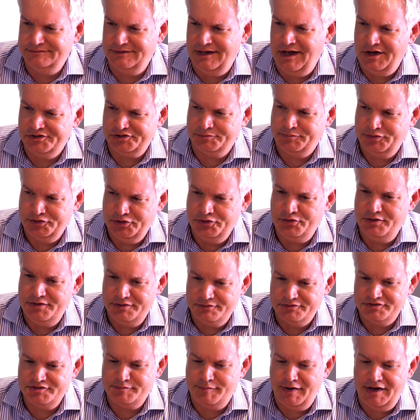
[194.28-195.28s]

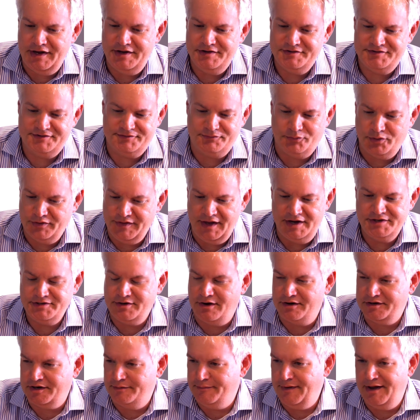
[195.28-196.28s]
entrepreneurial space, where they
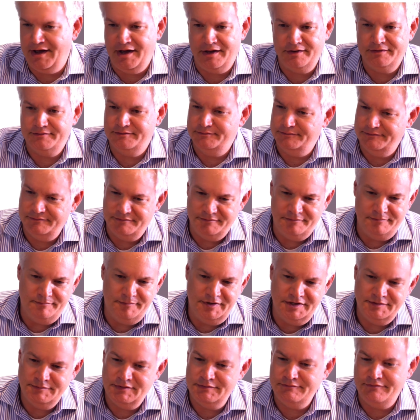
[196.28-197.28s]
talk about
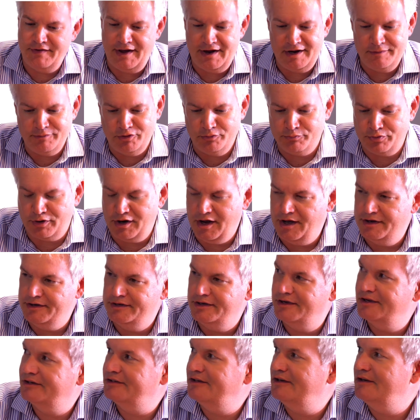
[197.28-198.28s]
minimum viable
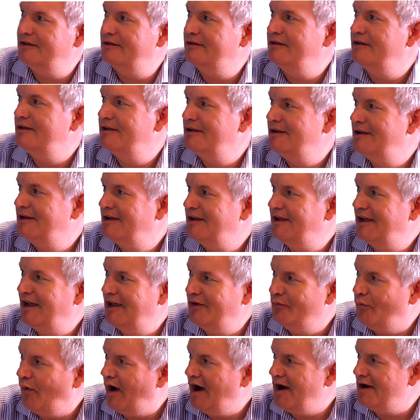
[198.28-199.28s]
product and
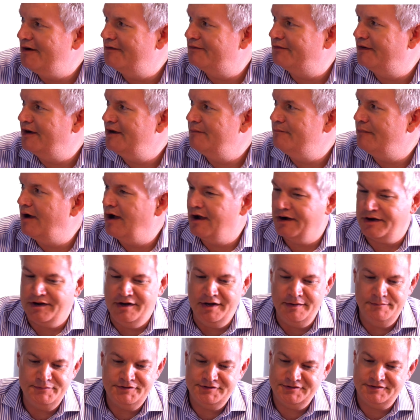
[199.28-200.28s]
wireframe
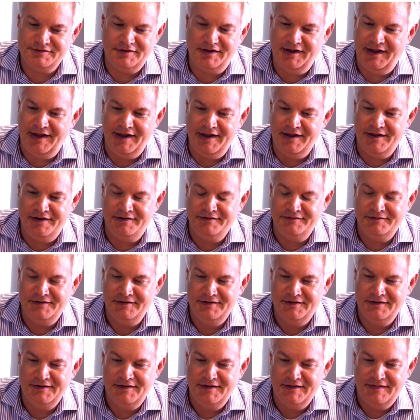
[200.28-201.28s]
mock-ups, and
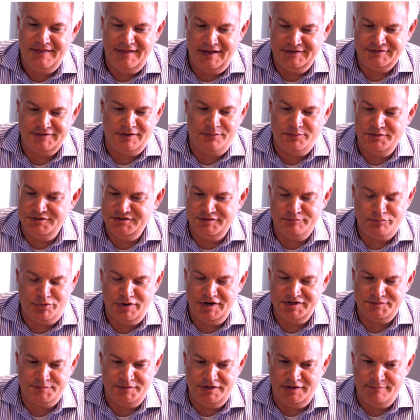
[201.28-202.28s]
that's always
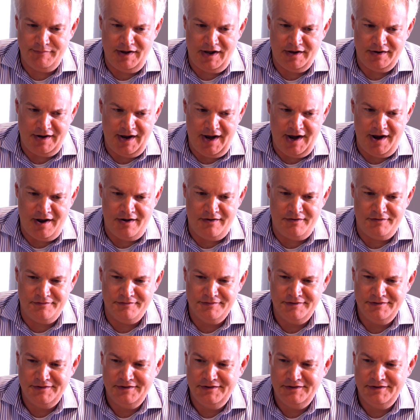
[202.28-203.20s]
impressed me about how